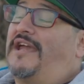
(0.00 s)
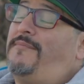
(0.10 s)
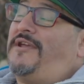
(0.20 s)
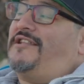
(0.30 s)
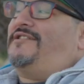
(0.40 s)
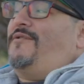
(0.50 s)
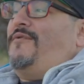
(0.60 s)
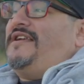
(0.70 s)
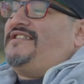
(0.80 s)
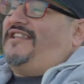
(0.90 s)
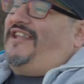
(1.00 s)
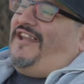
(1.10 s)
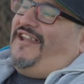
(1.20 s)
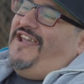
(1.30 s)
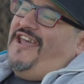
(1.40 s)
Damien's the reason
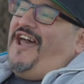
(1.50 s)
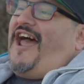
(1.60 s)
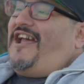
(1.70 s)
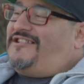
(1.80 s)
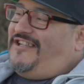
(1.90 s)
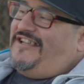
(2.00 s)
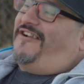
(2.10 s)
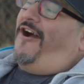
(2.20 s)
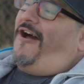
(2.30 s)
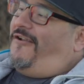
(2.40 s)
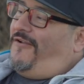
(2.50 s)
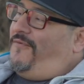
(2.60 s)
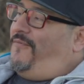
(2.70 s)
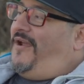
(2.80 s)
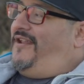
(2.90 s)
that I actually got on
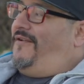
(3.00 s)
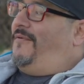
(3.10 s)
the radio.